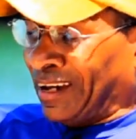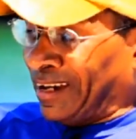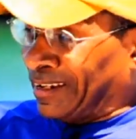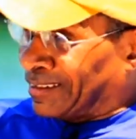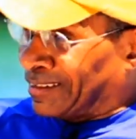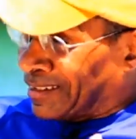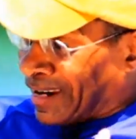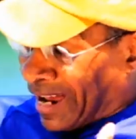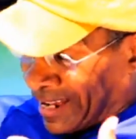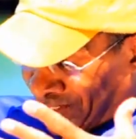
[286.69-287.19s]

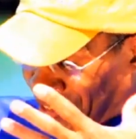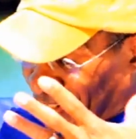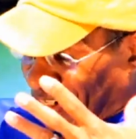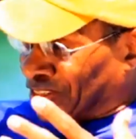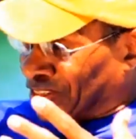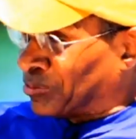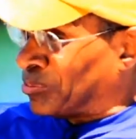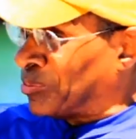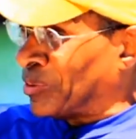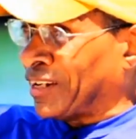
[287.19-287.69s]
And
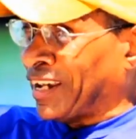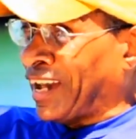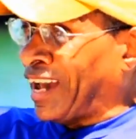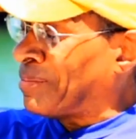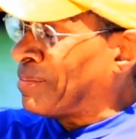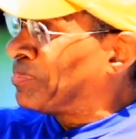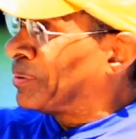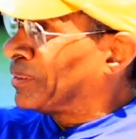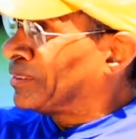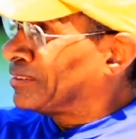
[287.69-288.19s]
that's what
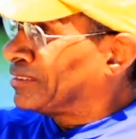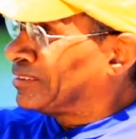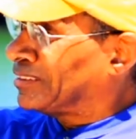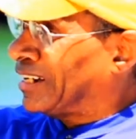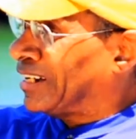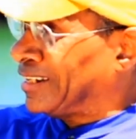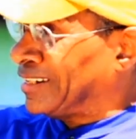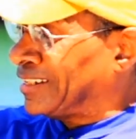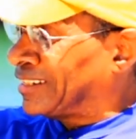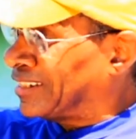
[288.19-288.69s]
happened.
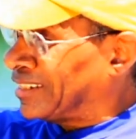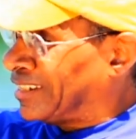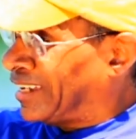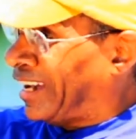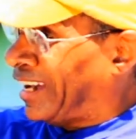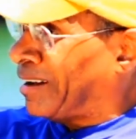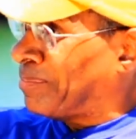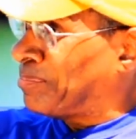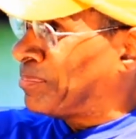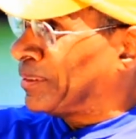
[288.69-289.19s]
And it can
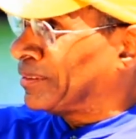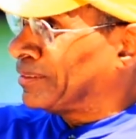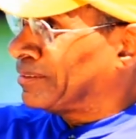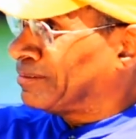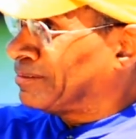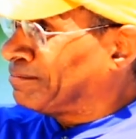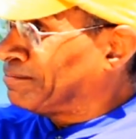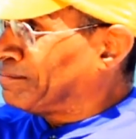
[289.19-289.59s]
happen.